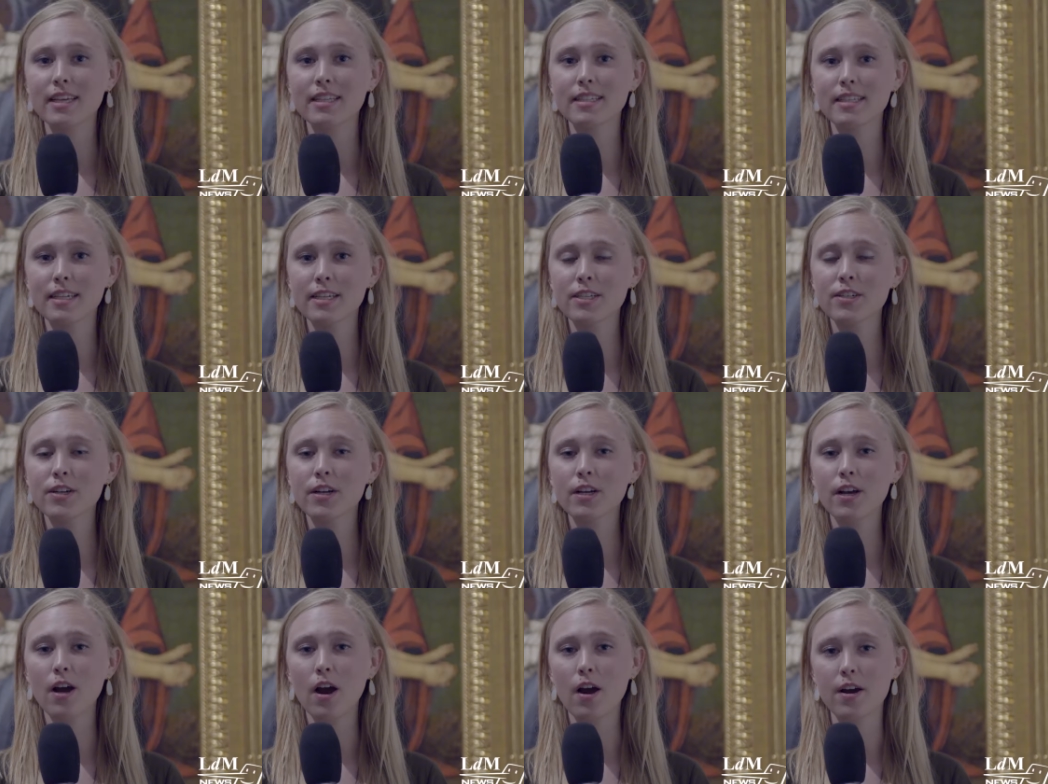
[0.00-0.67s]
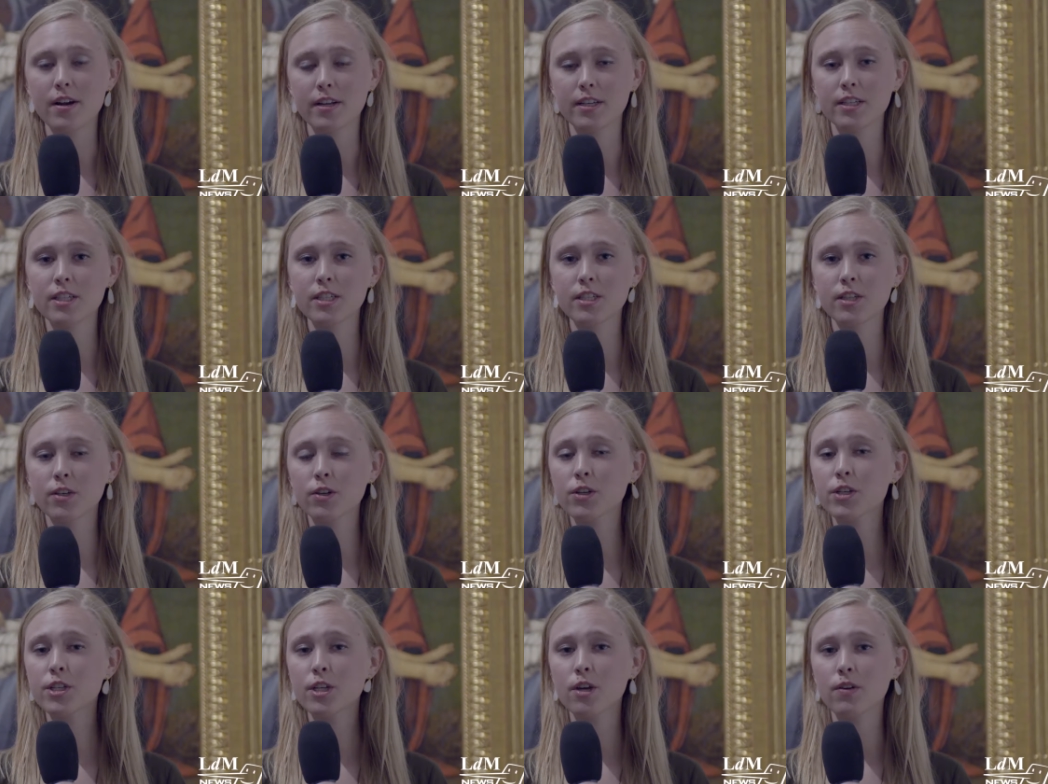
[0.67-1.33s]
eccentric artist
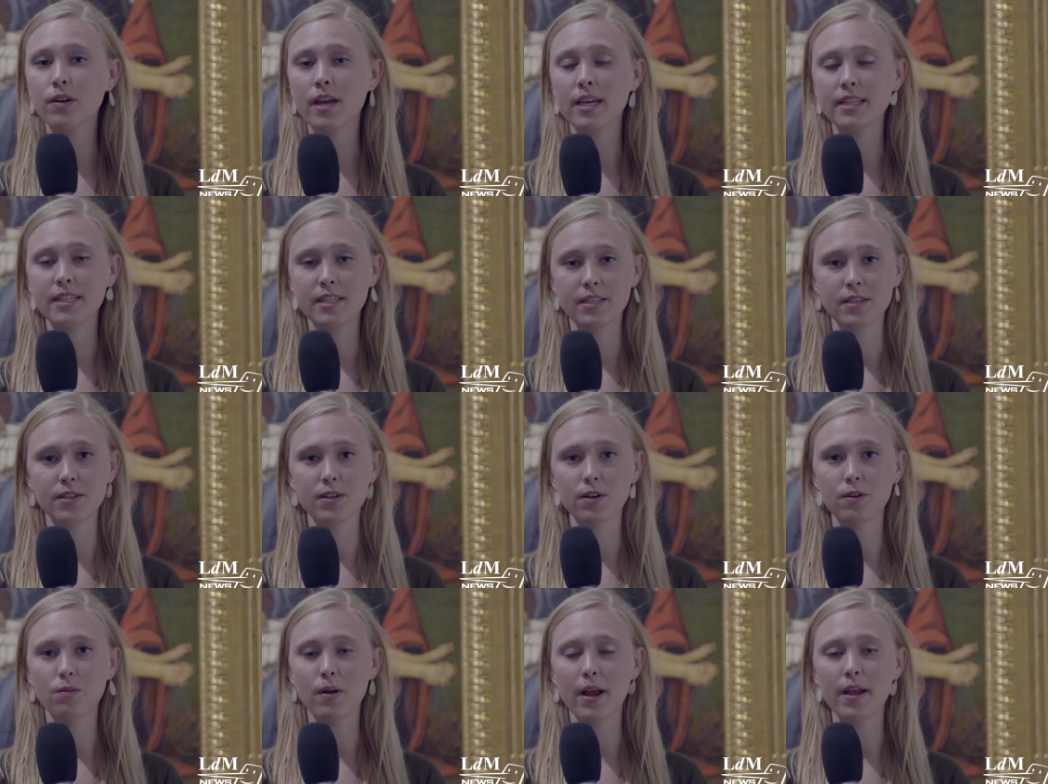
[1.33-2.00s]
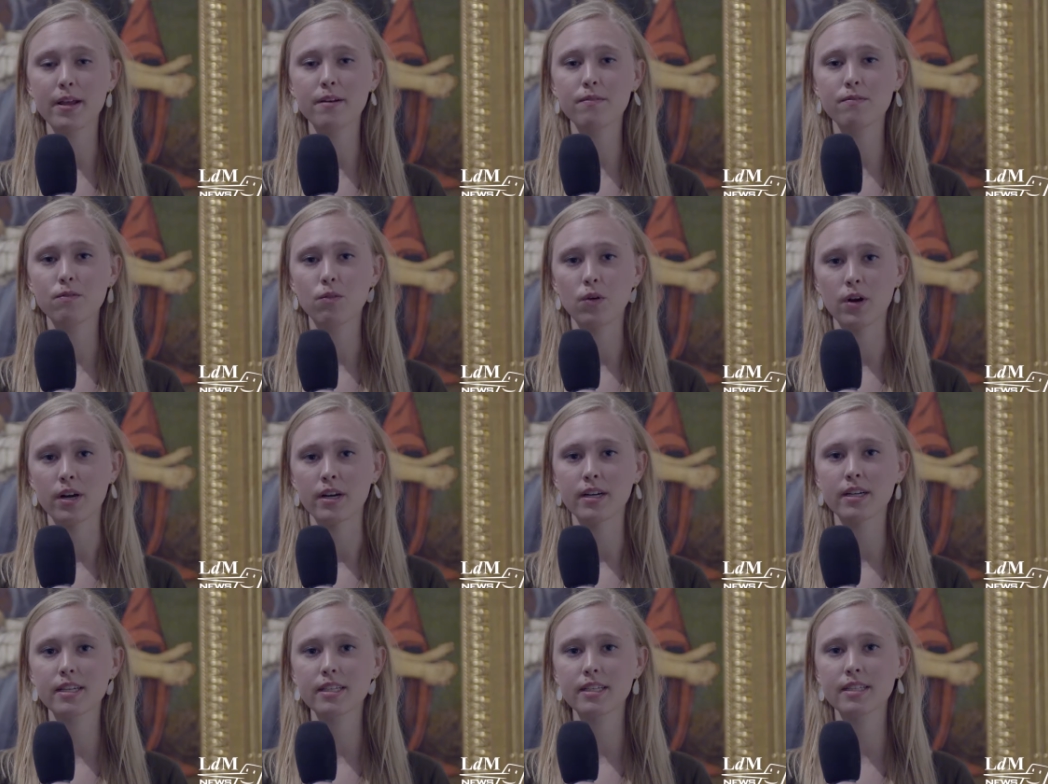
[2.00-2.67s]
still showcases an array of
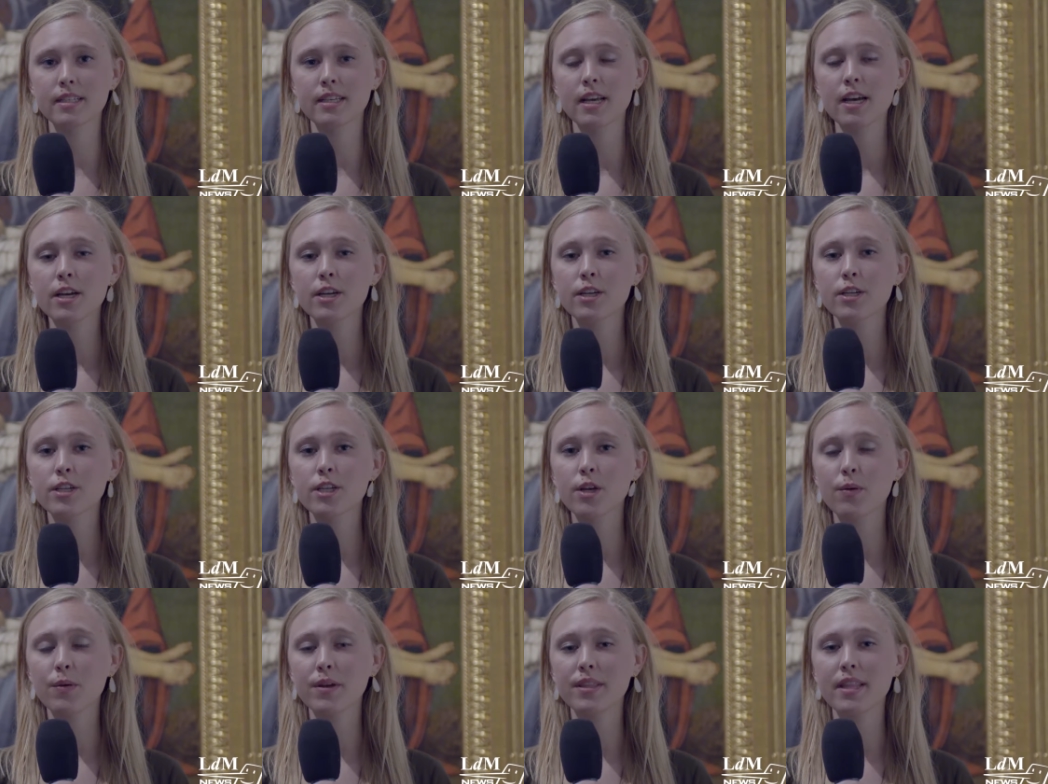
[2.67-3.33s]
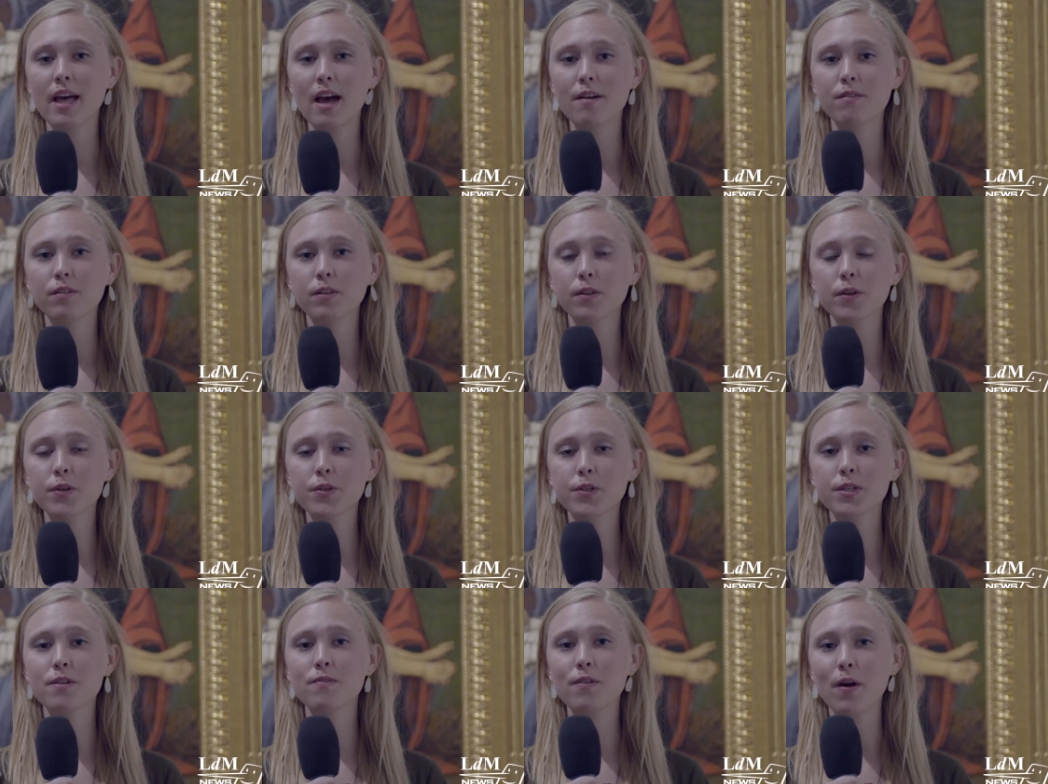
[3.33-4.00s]
works, showing the
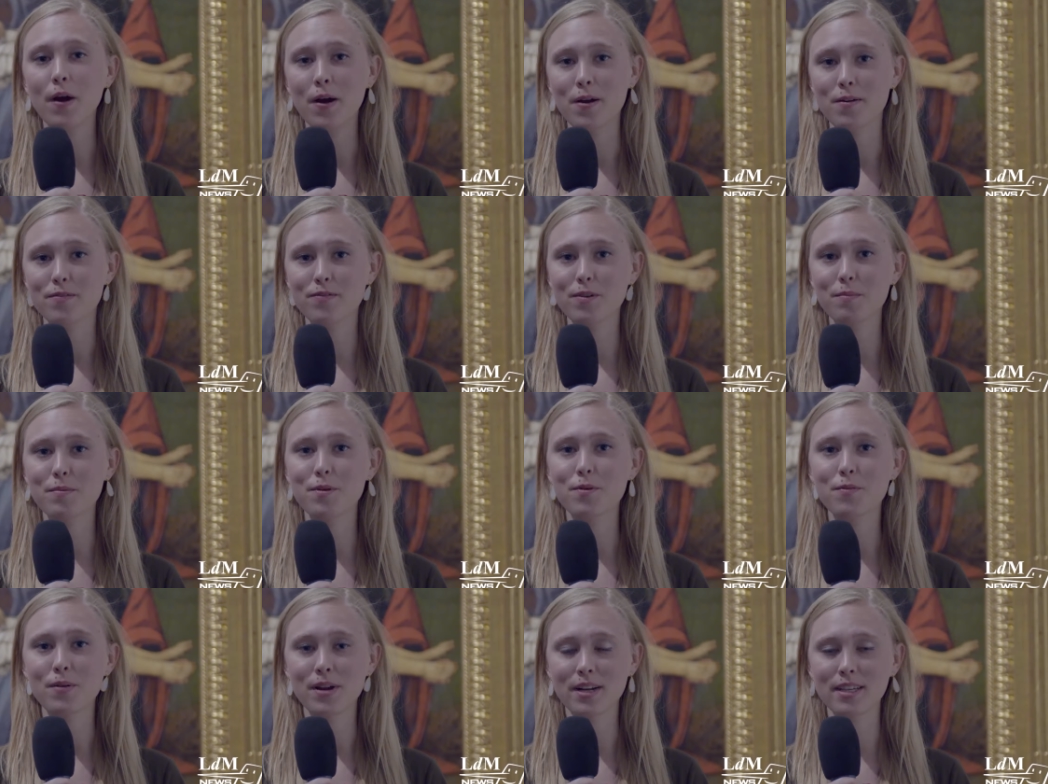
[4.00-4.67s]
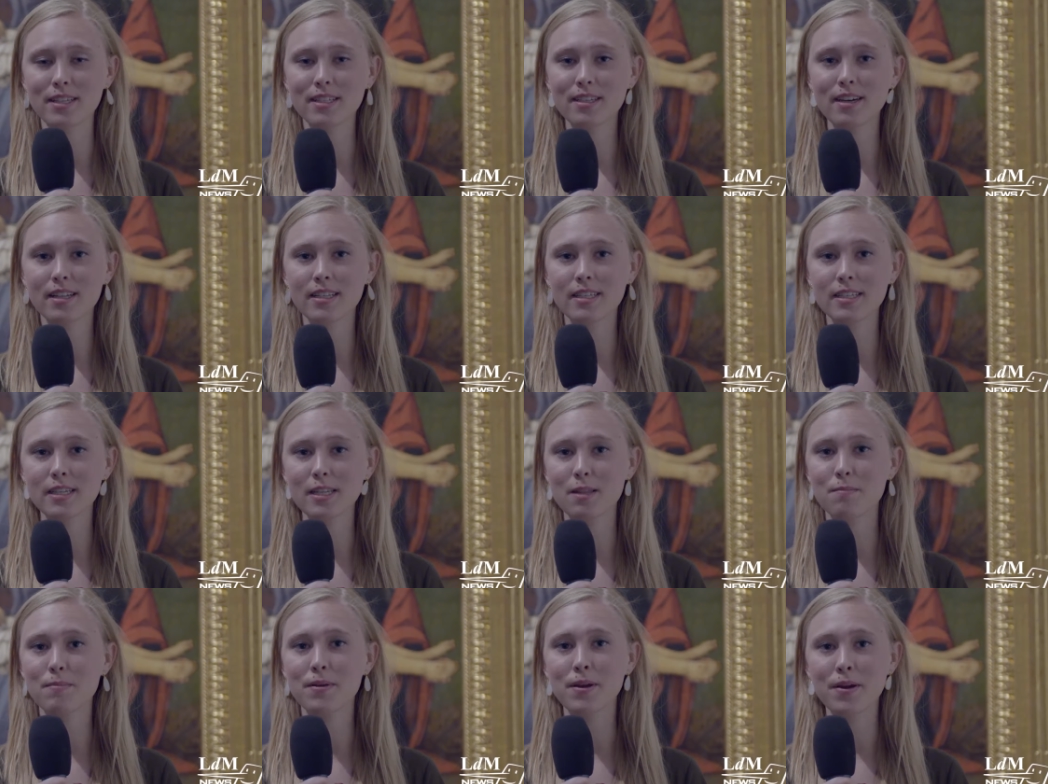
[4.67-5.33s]
evolution of art from the Renaissance
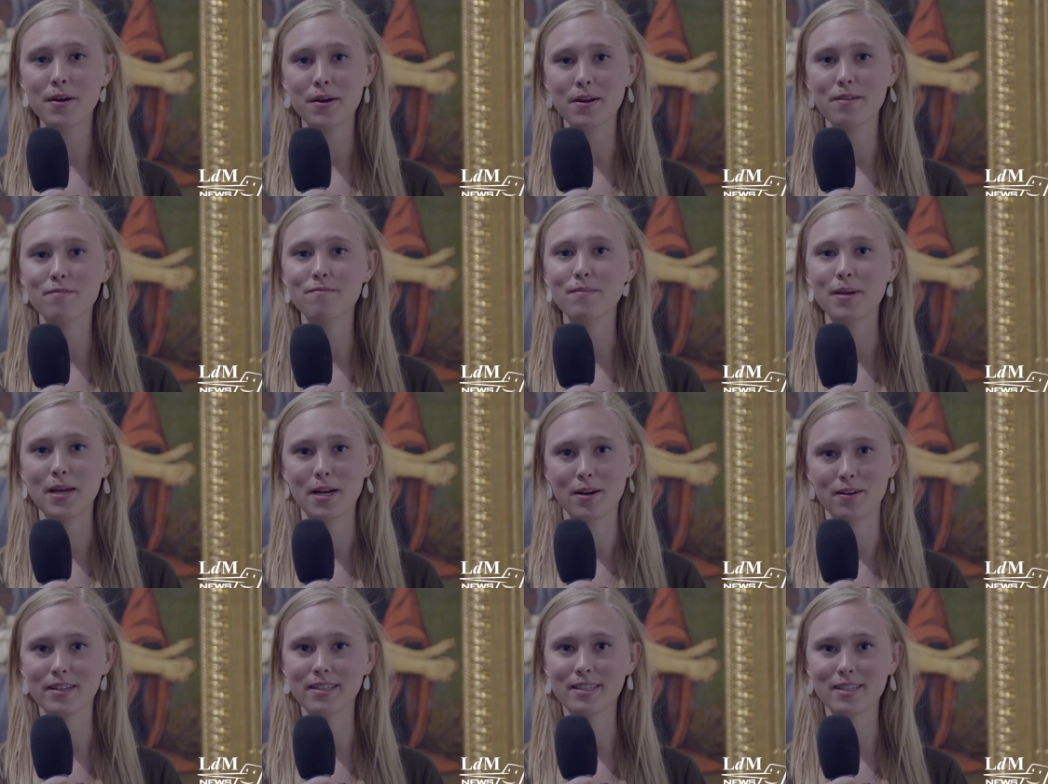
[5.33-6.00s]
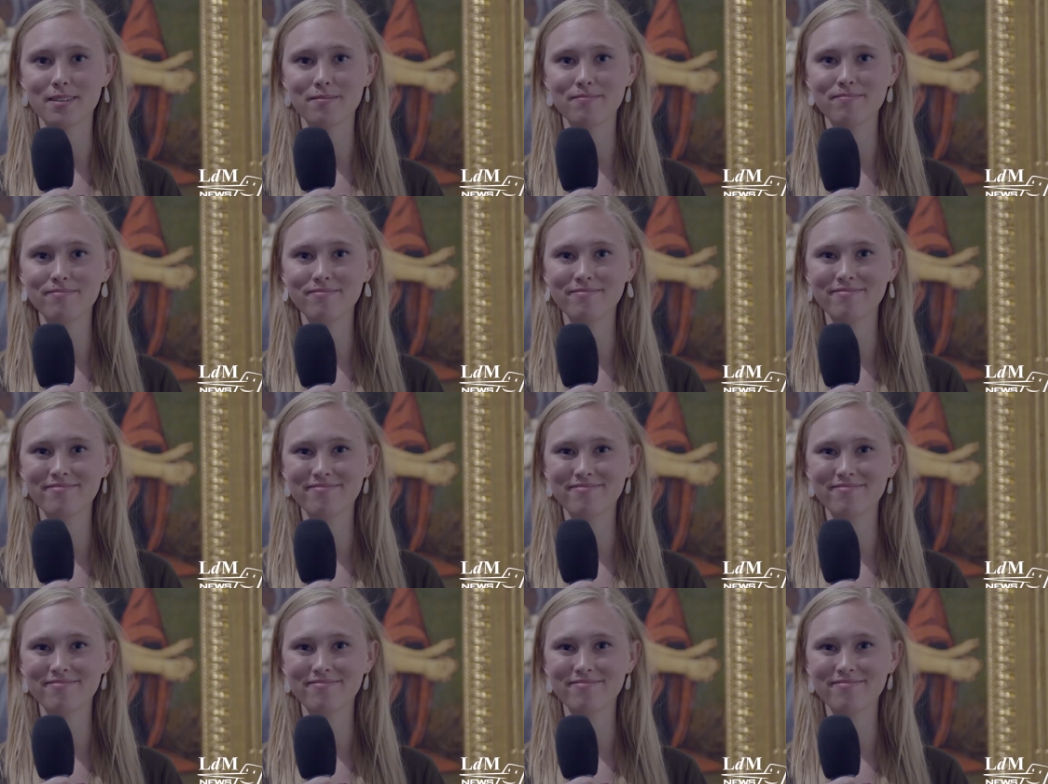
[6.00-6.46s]
to the period of Mannerism.